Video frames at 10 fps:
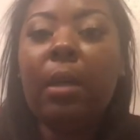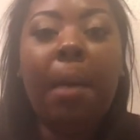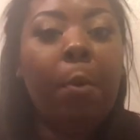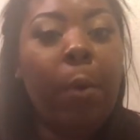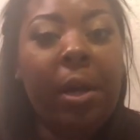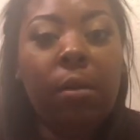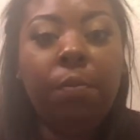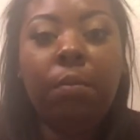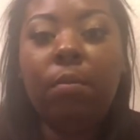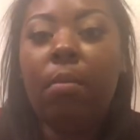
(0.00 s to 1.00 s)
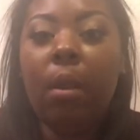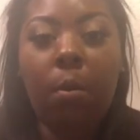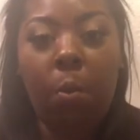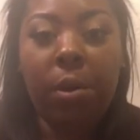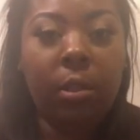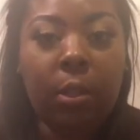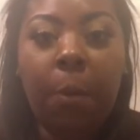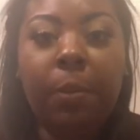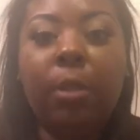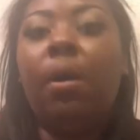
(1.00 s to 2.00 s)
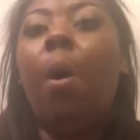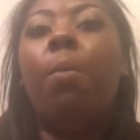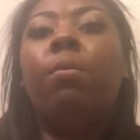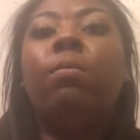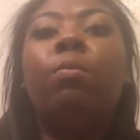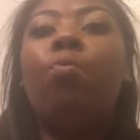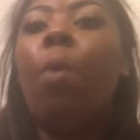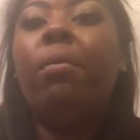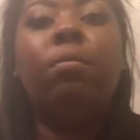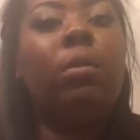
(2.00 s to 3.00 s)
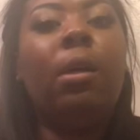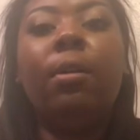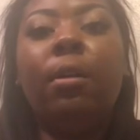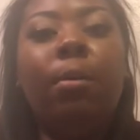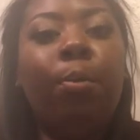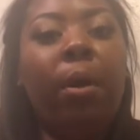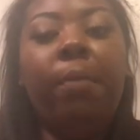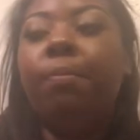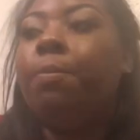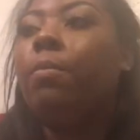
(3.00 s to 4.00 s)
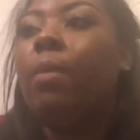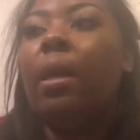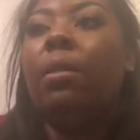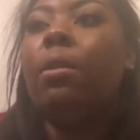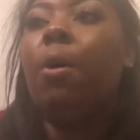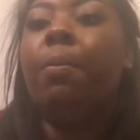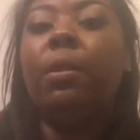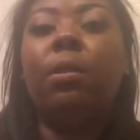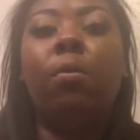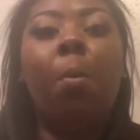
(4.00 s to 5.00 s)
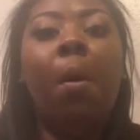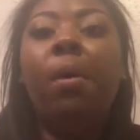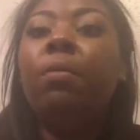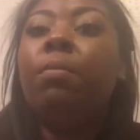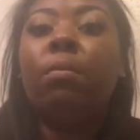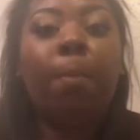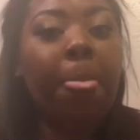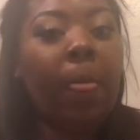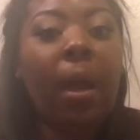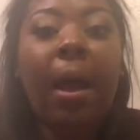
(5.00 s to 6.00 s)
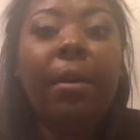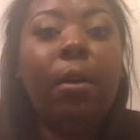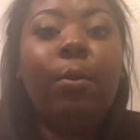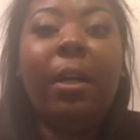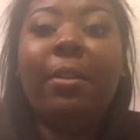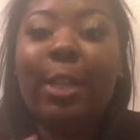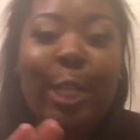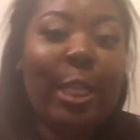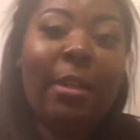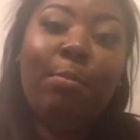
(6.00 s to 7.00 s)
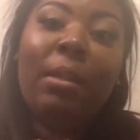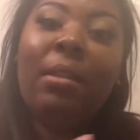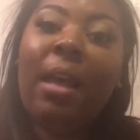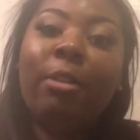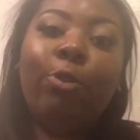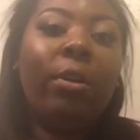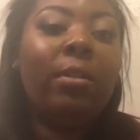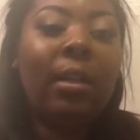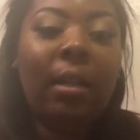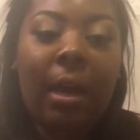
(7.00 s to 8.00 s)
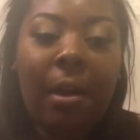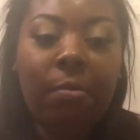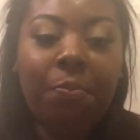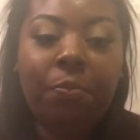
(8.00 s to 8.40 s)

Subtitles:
away is a coping skill. Taking a deep breath is a coping skill. I know that this is something that triggers a lot